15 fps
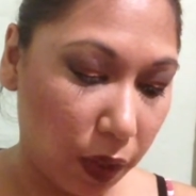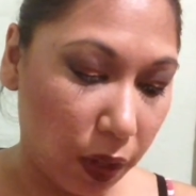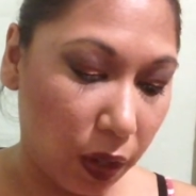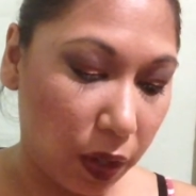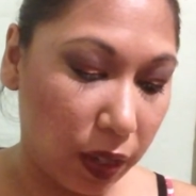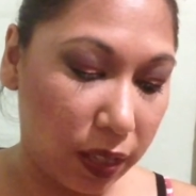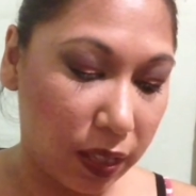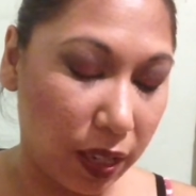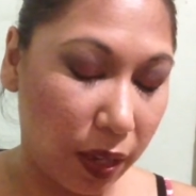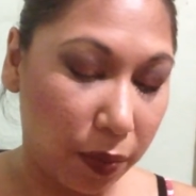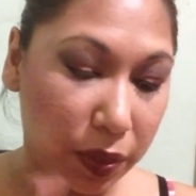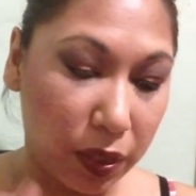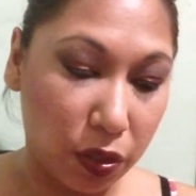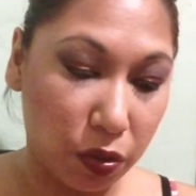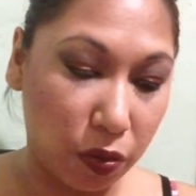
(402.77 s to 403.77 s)
let's tap
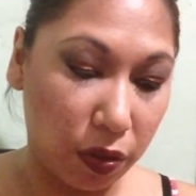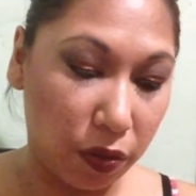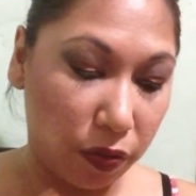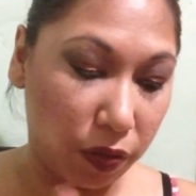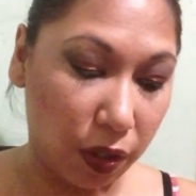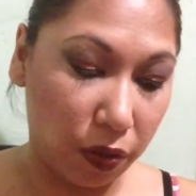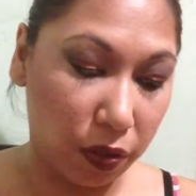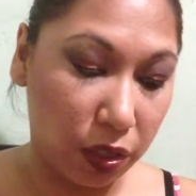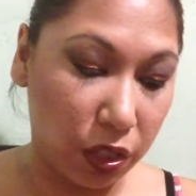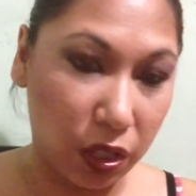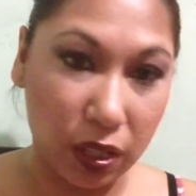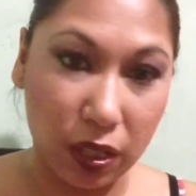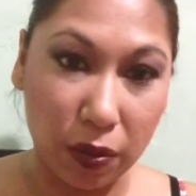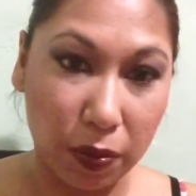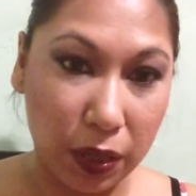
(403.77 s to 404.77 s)
this green very
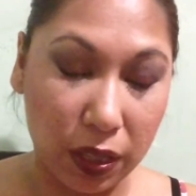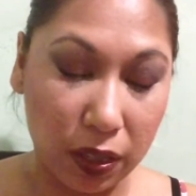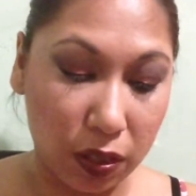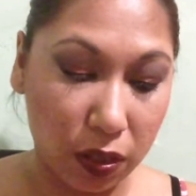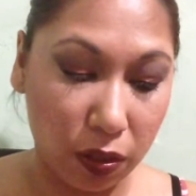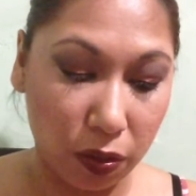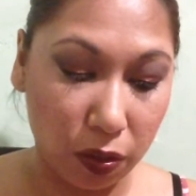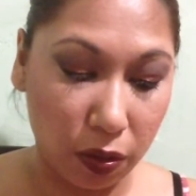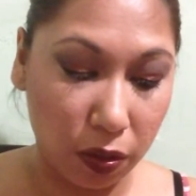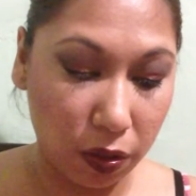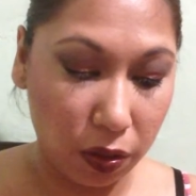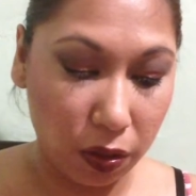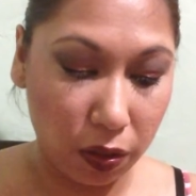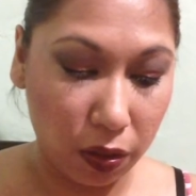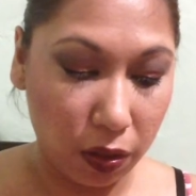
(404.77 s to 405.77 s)
gently because you know
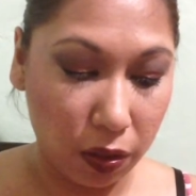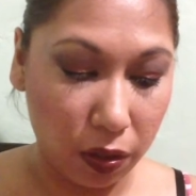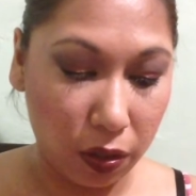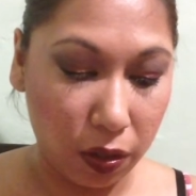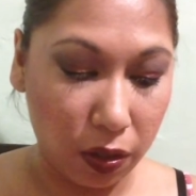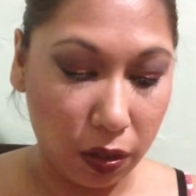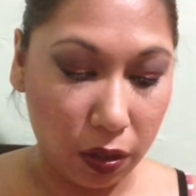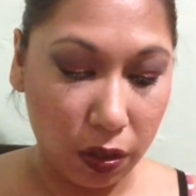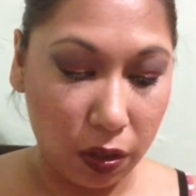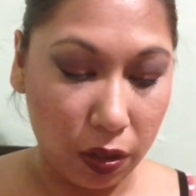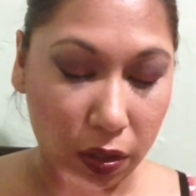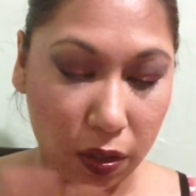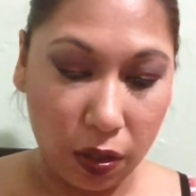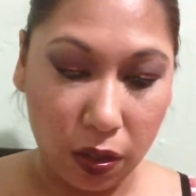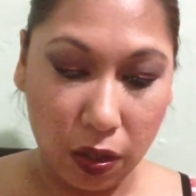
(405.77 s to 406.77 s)

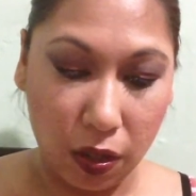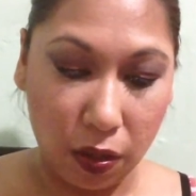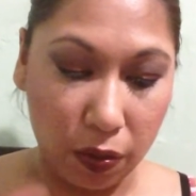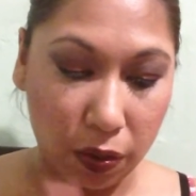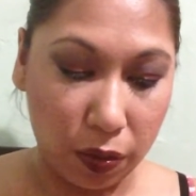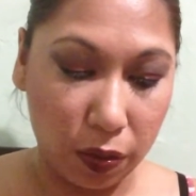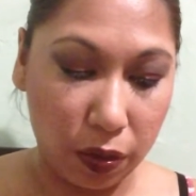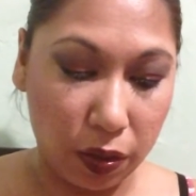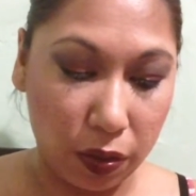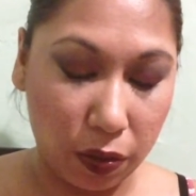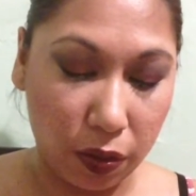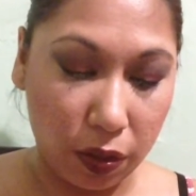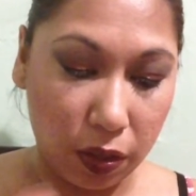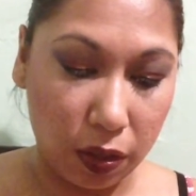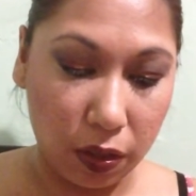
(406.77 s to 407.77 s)
how it was
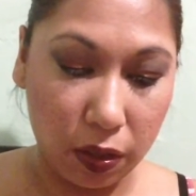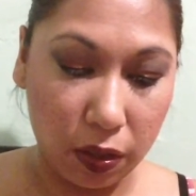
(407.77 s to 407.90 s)
going.